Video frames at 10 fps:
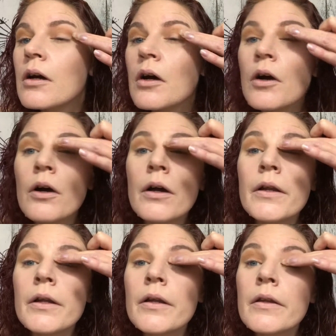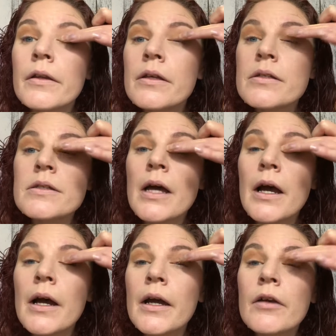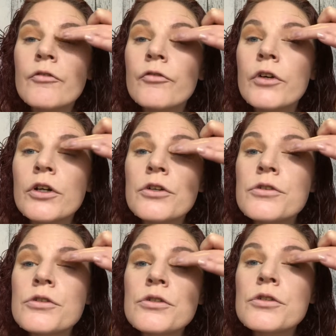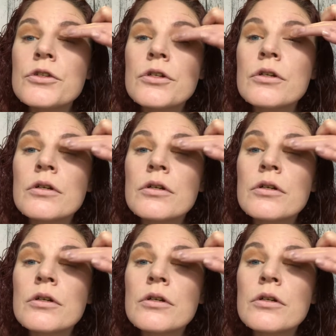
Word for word: on this eye first.